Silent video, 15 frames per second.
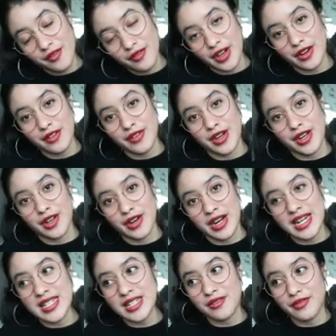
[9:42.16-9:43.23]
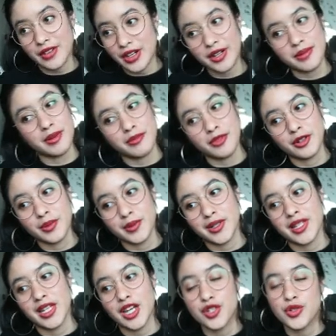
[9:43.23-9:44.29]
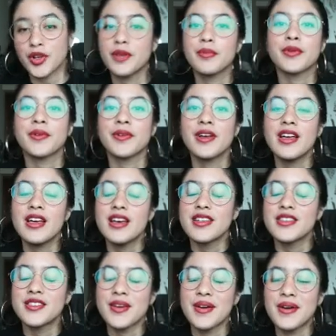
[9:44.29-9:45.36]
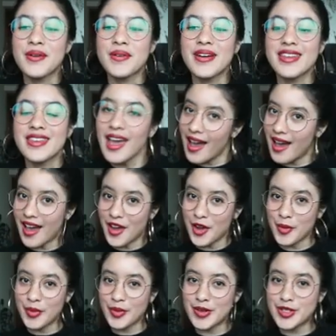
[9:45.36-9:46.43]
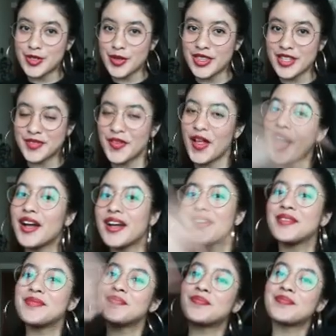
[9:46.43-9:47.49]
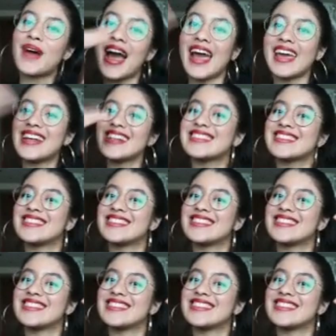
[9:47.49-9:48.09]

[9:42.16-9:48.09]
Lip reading: very, very great and very memorable and enjoyable. So yeah, I hope you enjoyed this vlog. Bye!